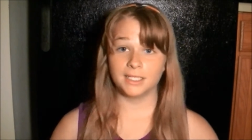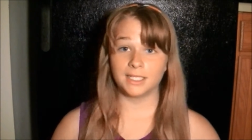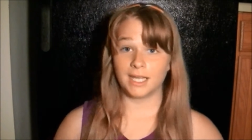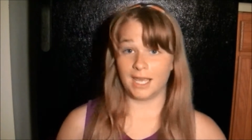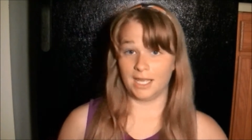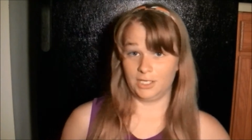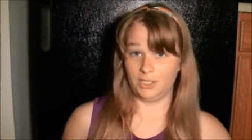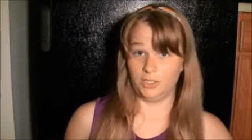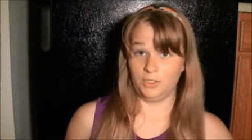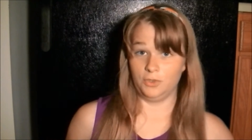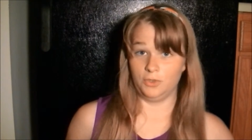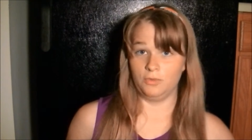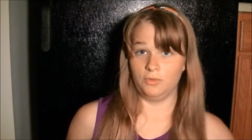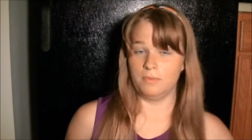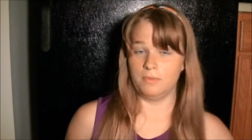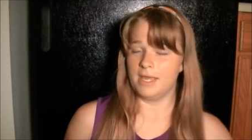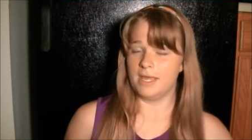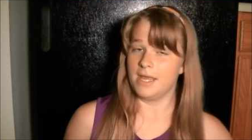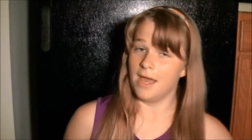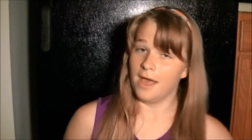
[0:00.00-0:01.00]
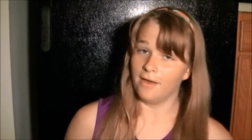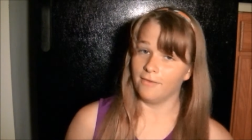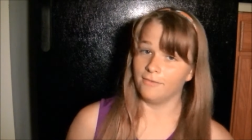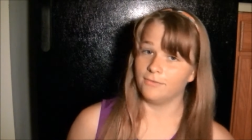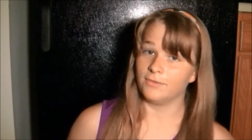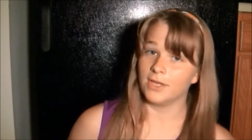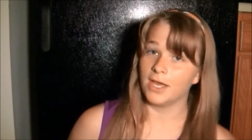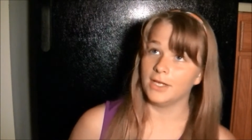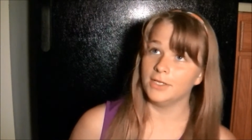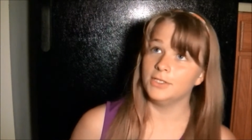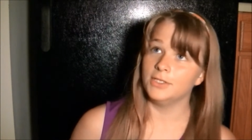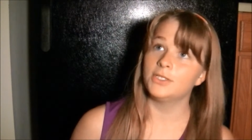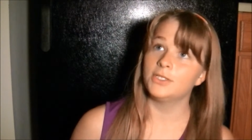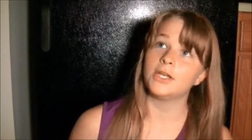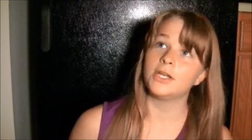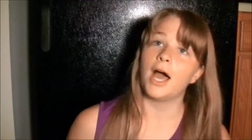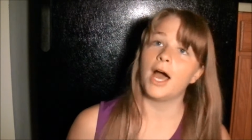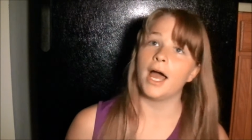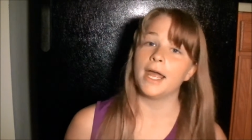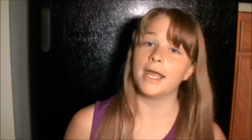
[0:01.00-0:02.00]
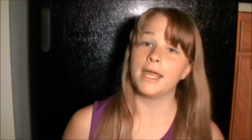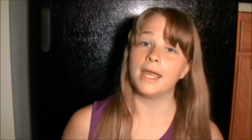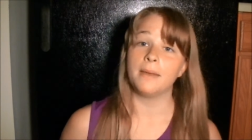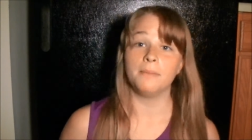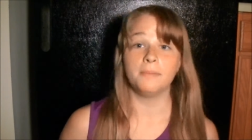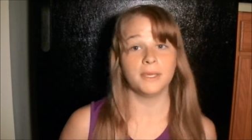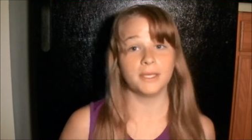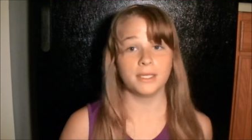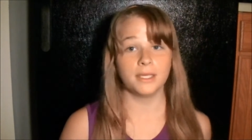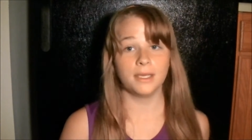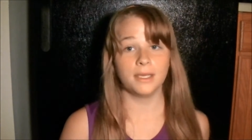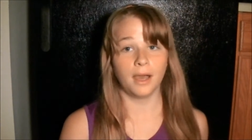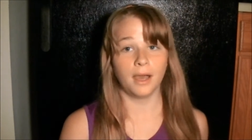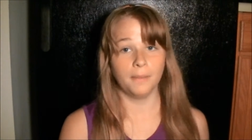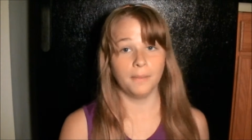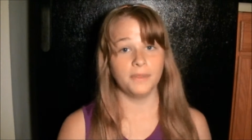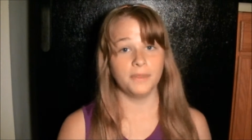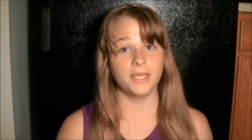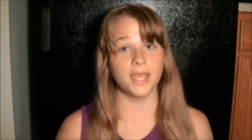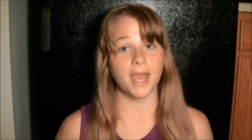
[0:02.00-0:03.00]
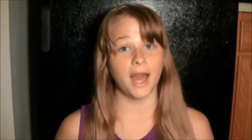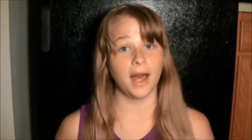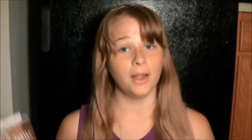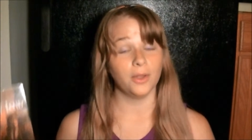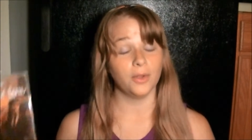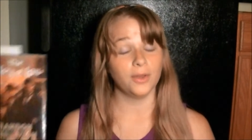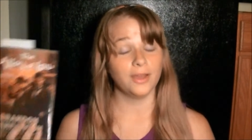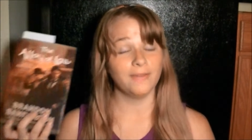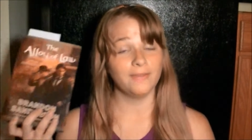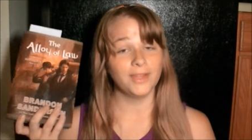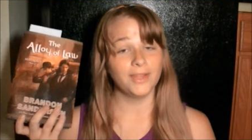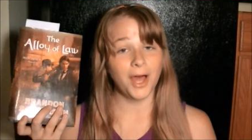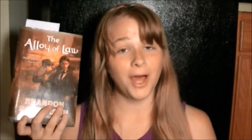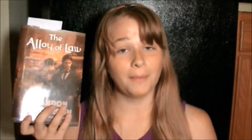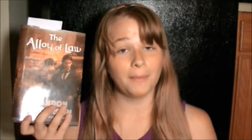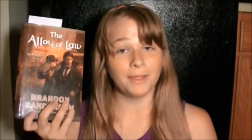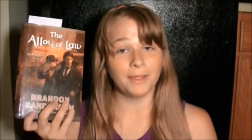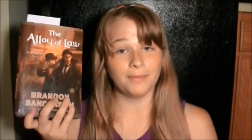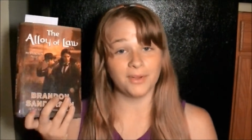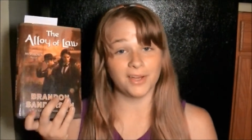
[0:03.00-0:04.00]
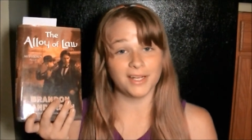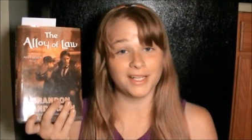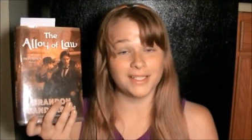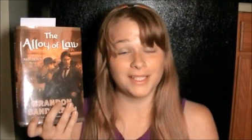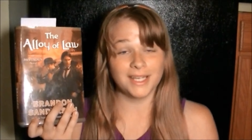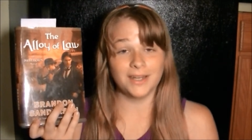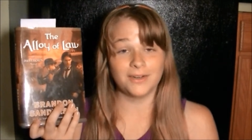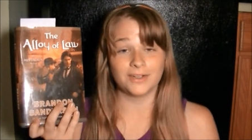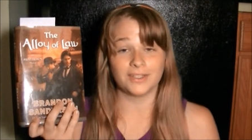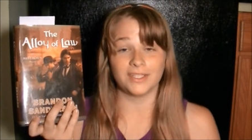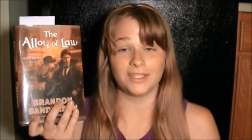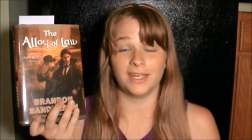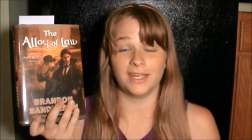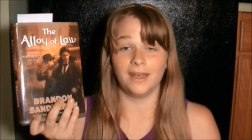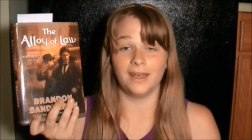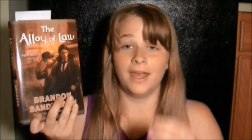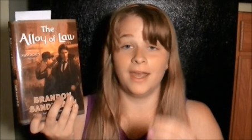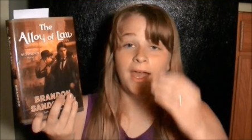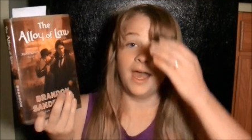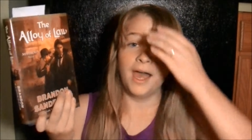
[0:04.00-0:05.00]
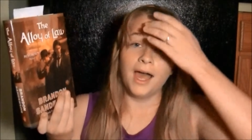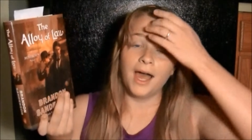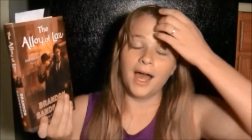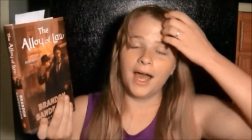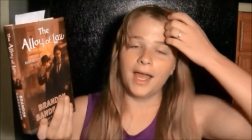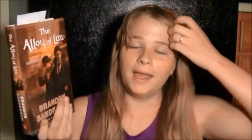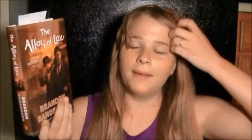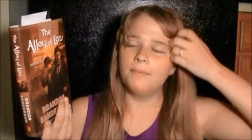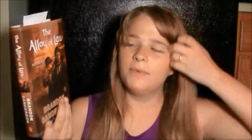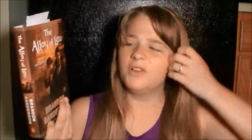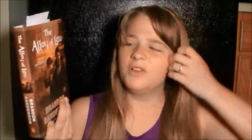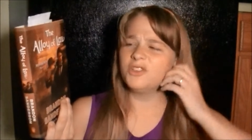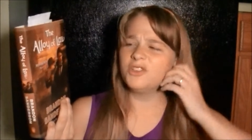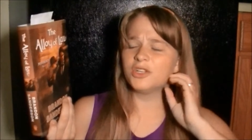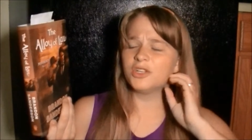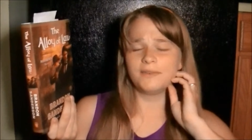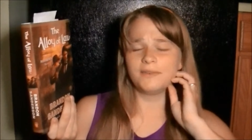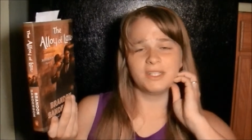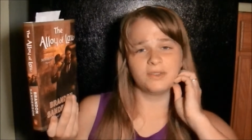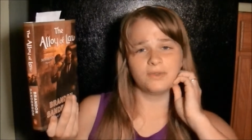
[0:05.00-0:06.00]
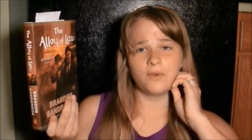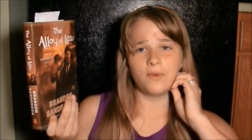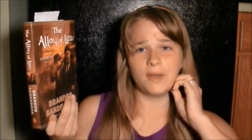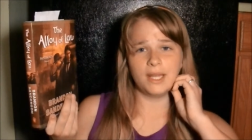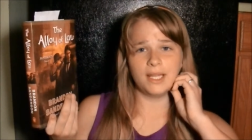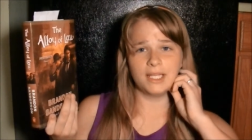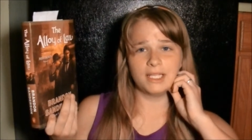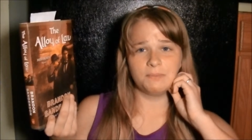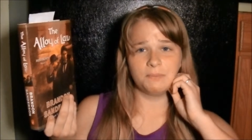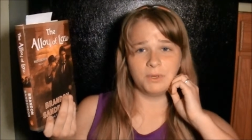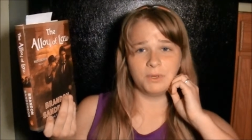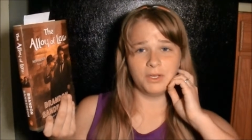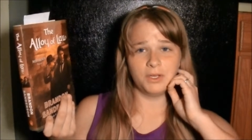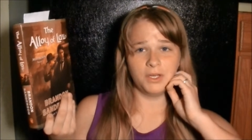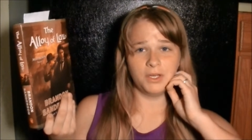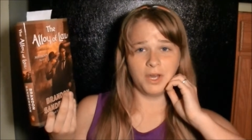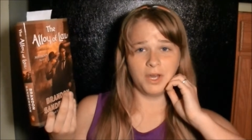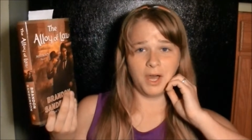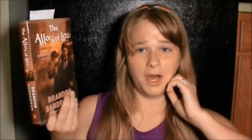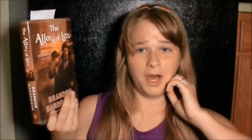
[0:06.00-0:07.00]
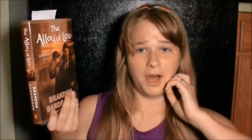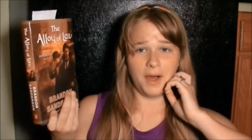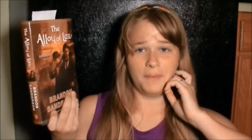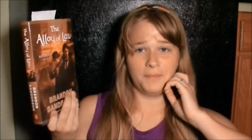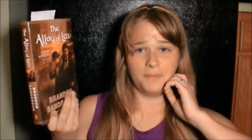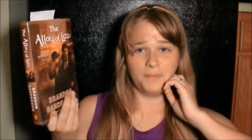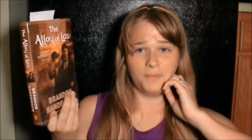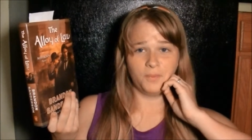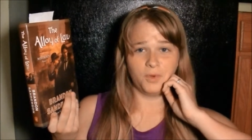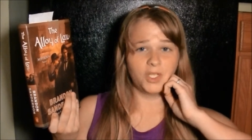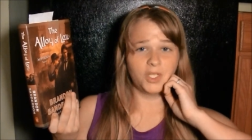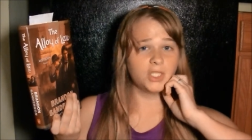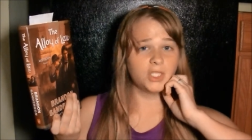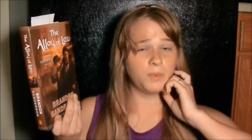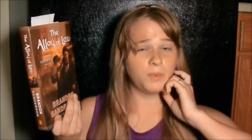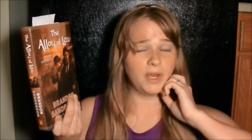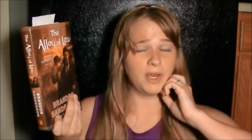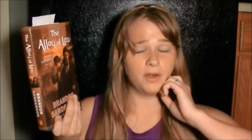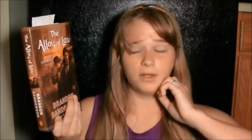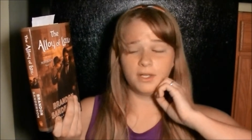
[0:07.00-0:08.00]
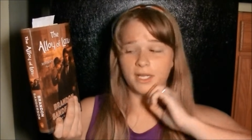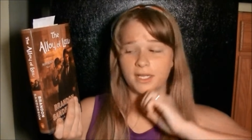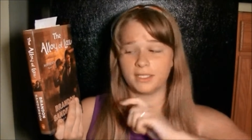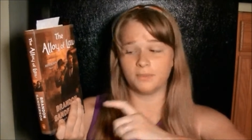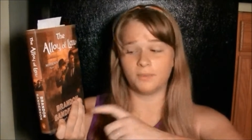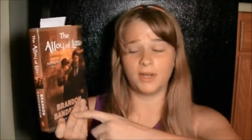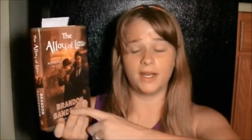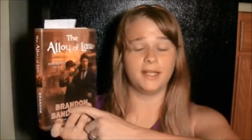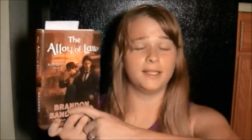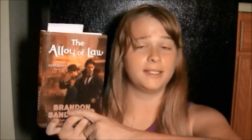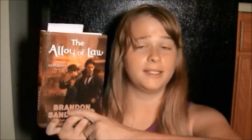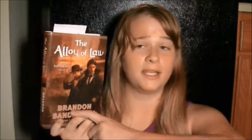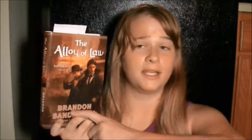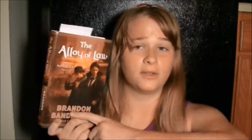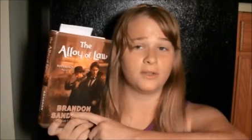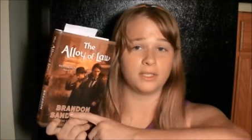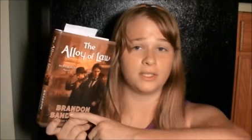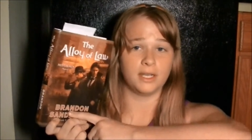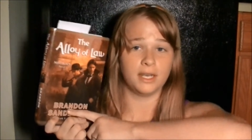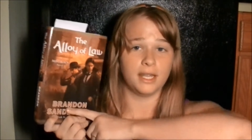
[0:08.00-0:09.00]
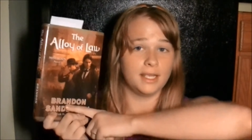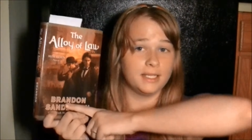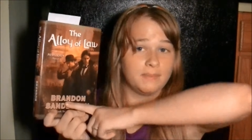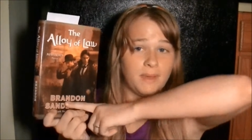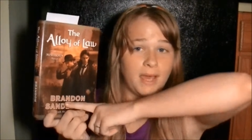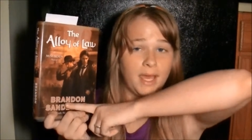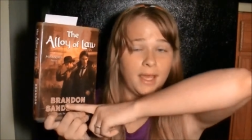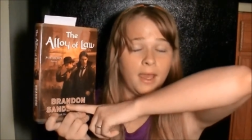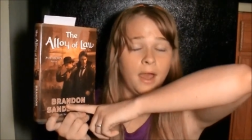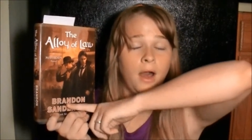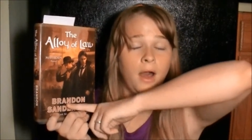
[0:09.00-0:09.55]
as you may have guessed, I am picking up The Alloy of Law by Brandon Sanderson. I am most nervous for reading this book, which is weird because Brandon Sanderson is my